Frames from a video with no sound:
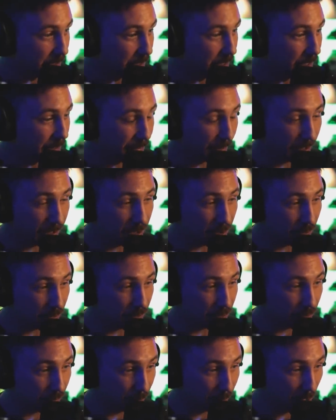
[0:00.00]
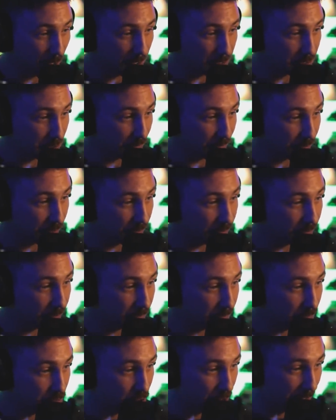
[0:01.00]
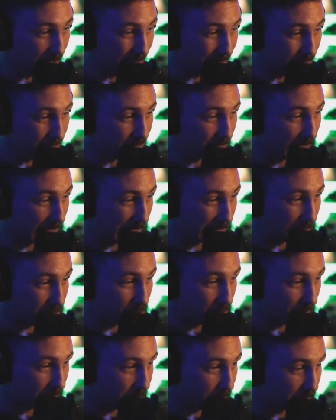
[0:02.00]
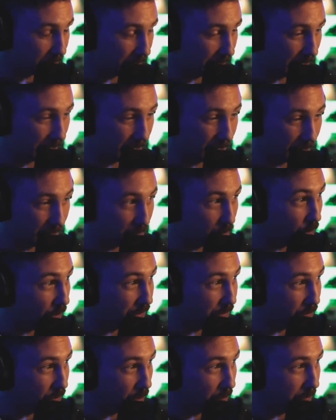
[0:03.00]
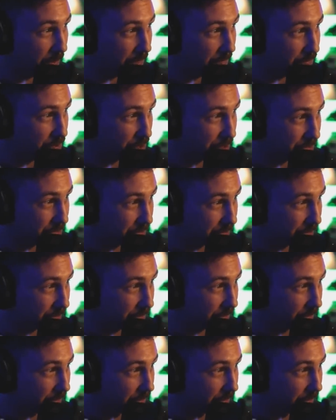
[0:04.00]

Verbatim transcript: Thank you, your mods over there, Chance and Jammer and Wonder Woman, if she's in there.